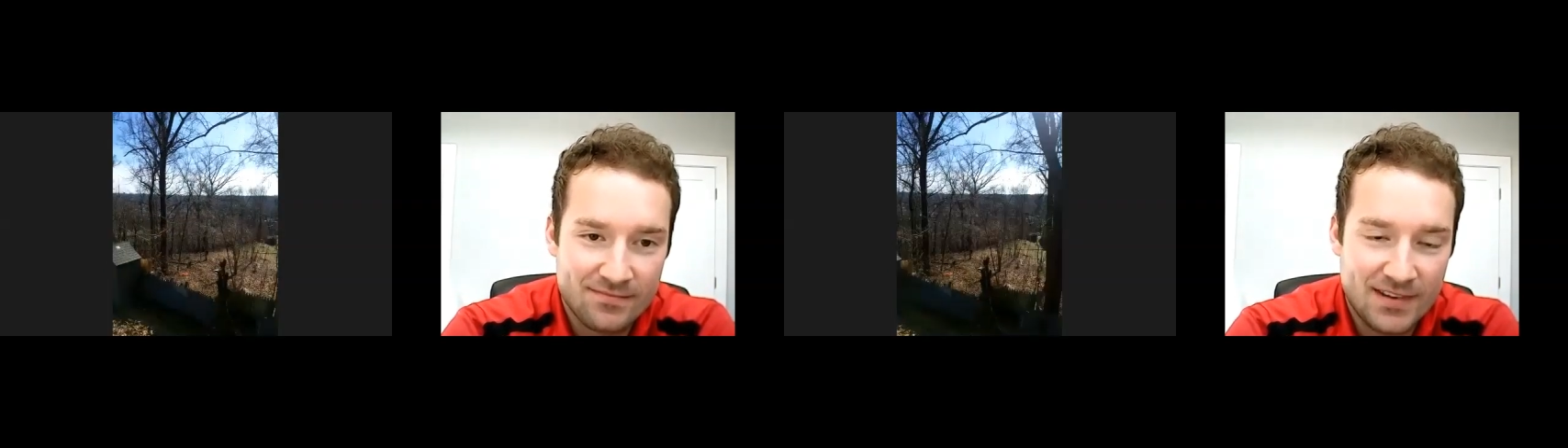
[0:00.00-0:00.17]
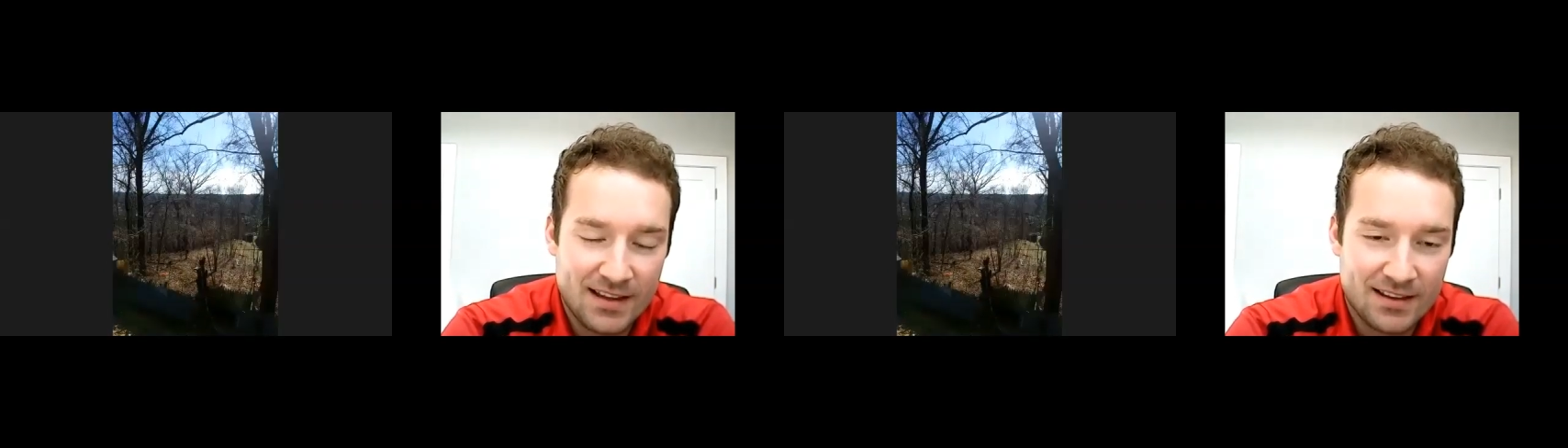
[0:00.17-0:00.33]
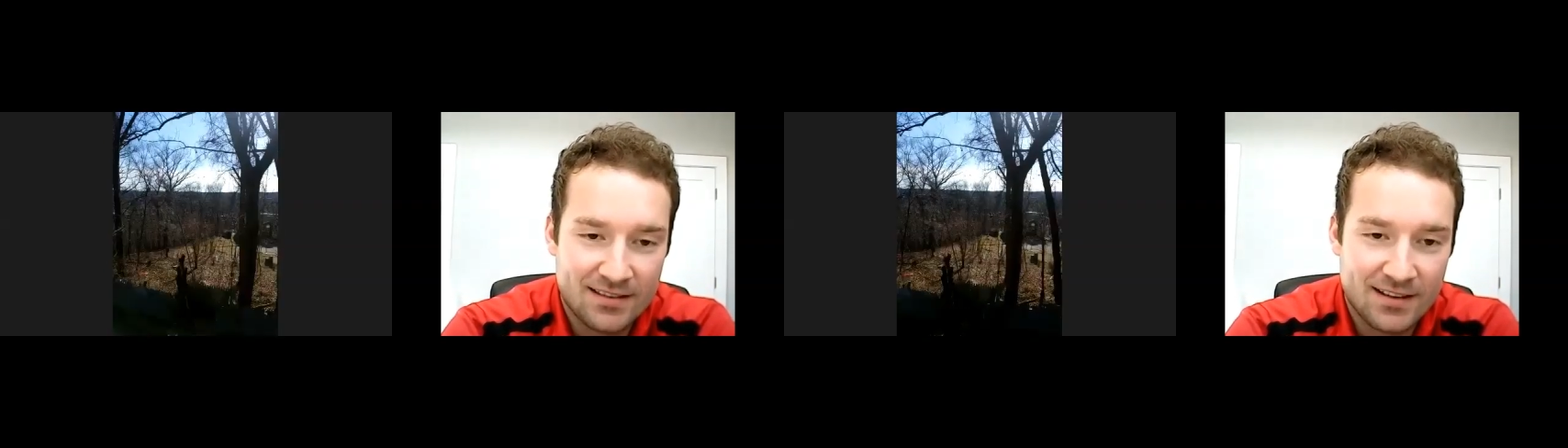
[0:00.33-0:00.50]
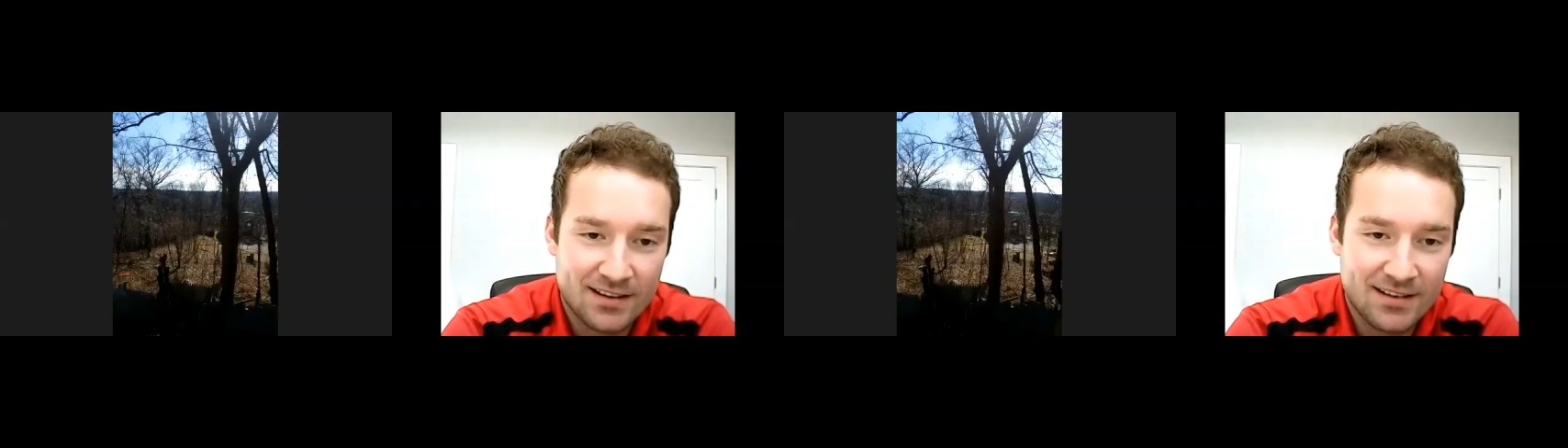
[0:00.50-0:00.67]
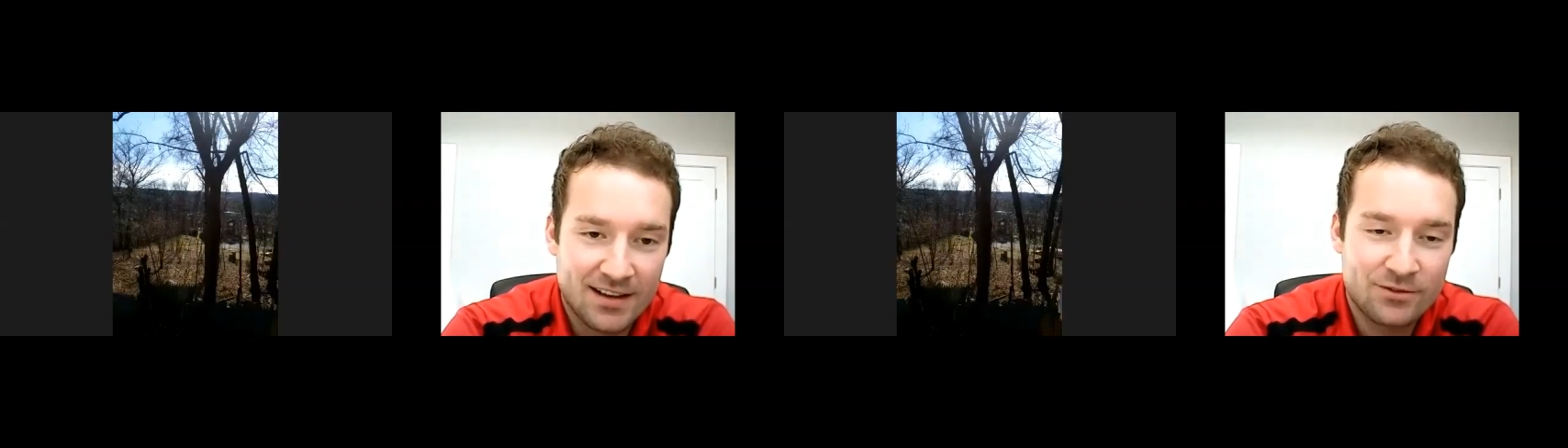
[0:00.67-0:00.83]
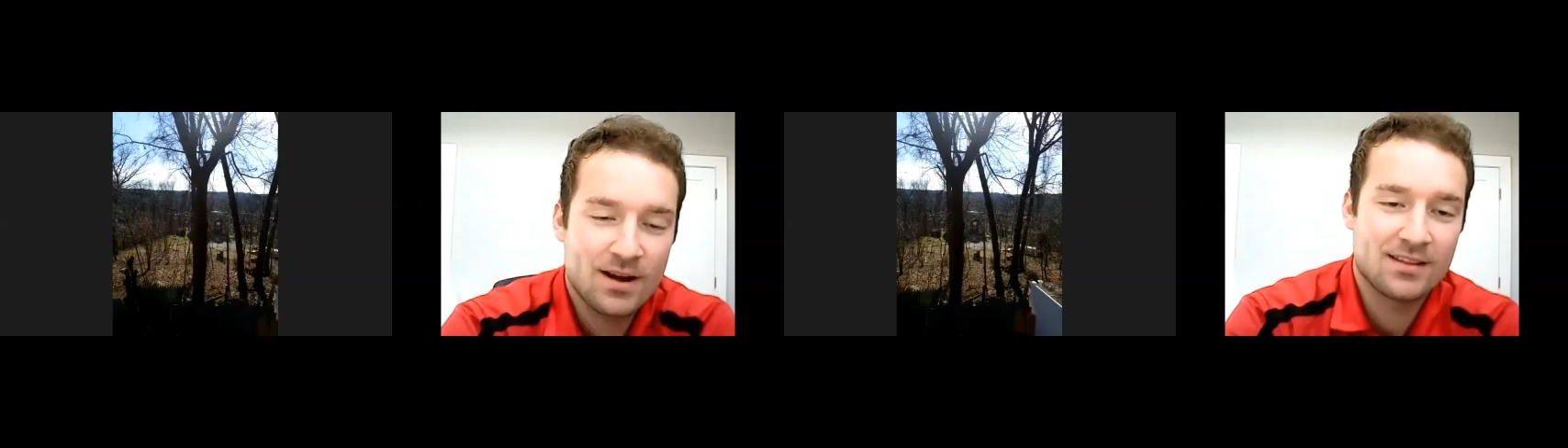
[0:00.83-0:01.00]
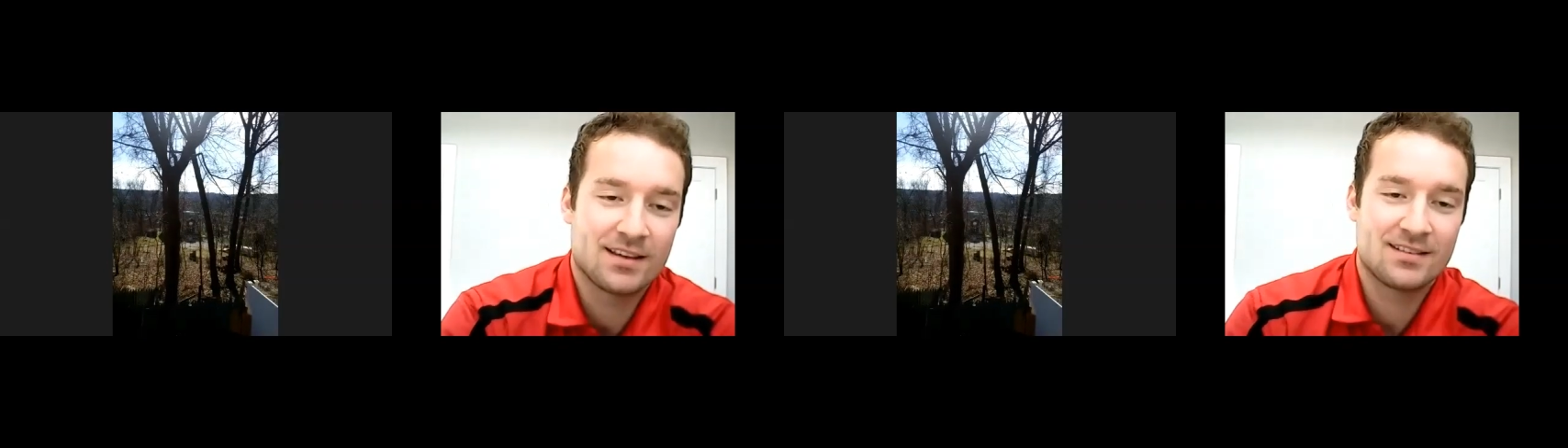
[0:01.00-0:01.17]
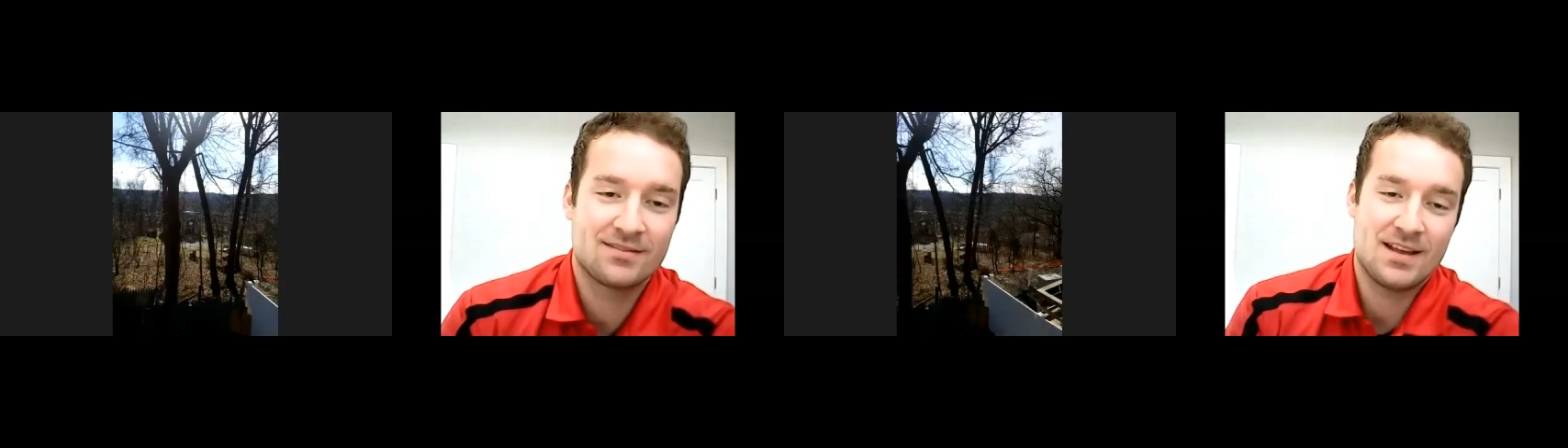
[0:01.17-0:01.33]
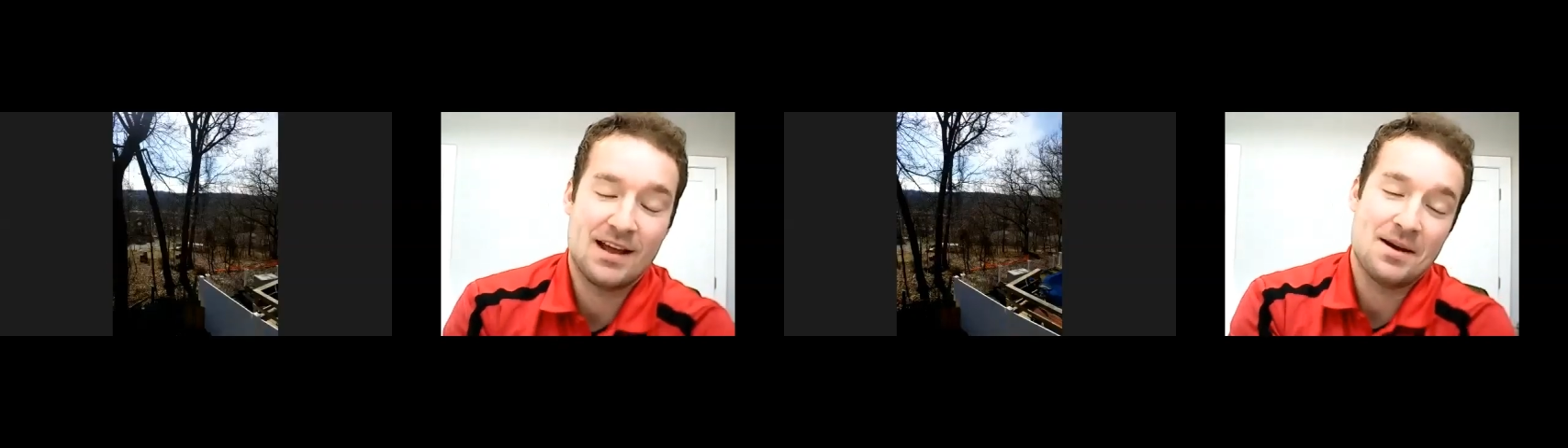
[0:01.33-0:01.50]
Yeah, that's nice. That's
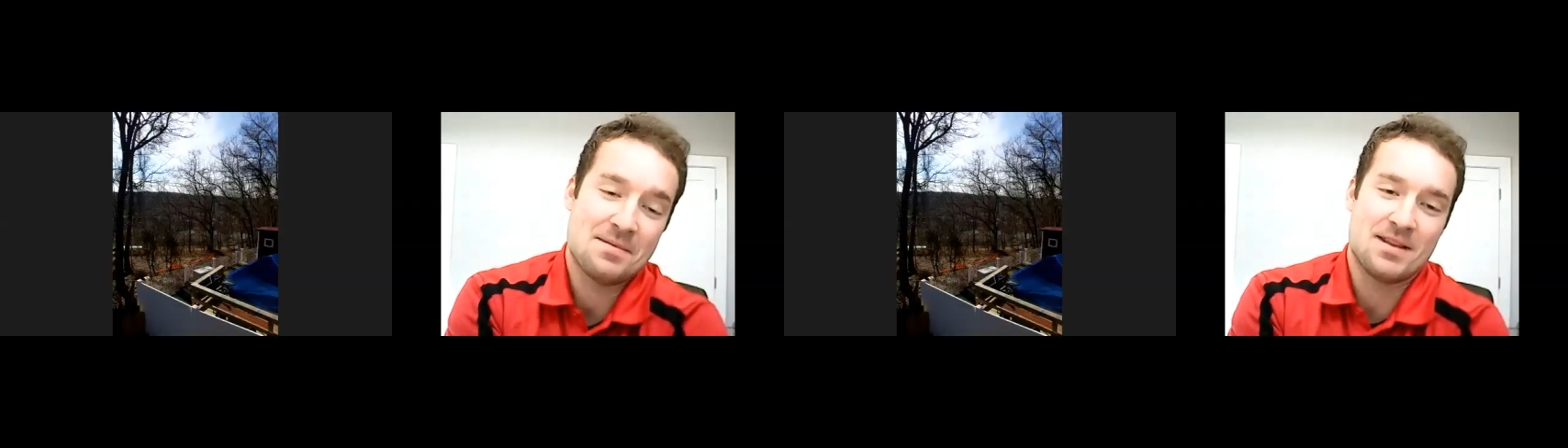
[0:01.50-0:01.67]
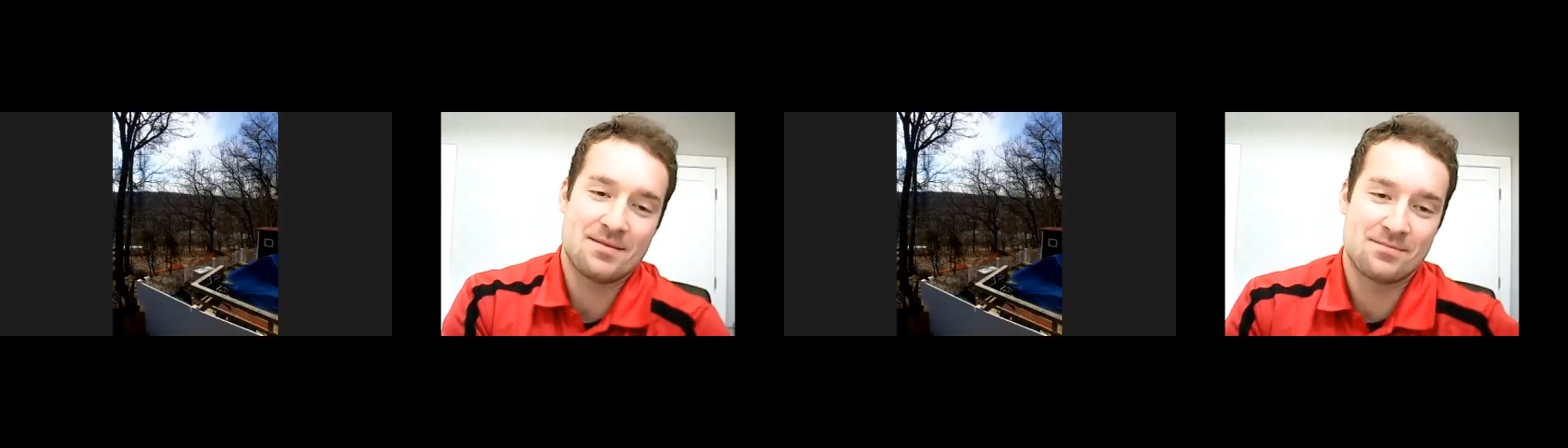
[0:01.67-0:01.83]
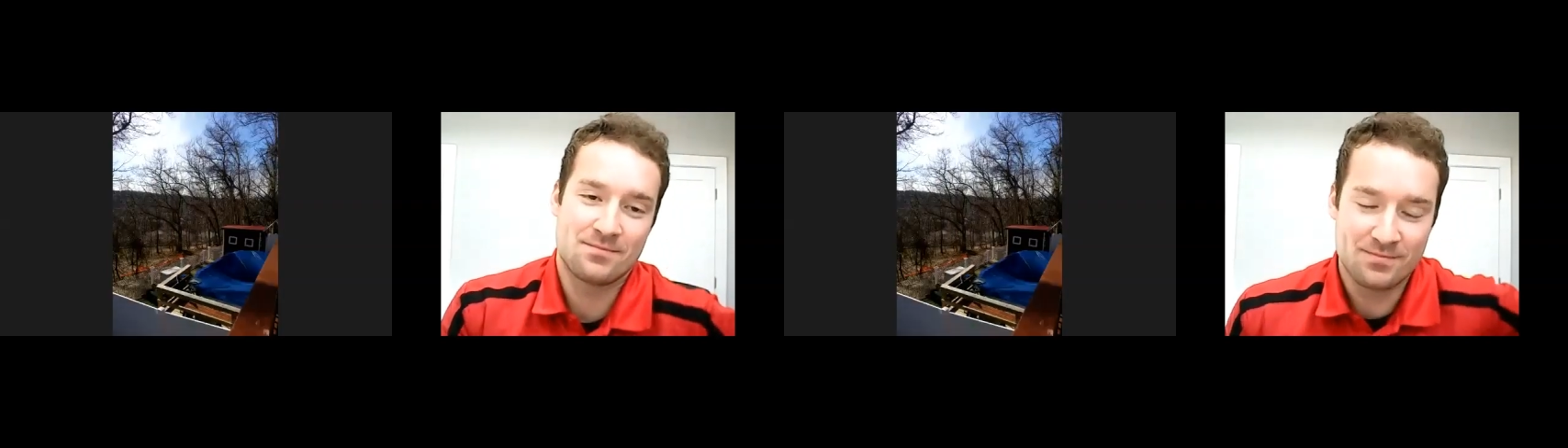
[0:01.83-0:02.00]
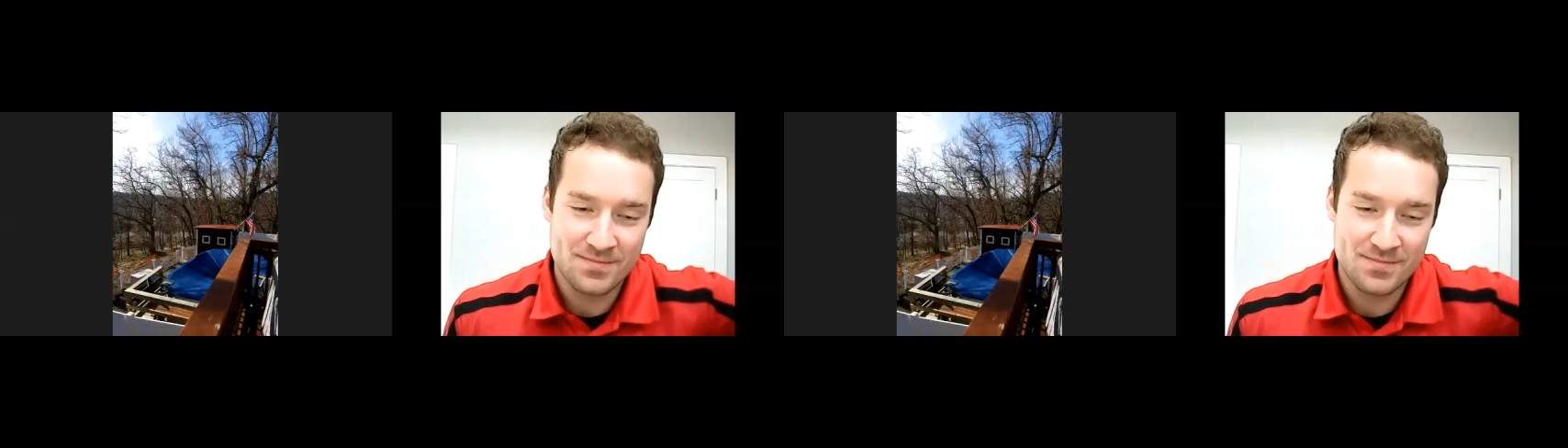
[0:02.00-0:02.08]
why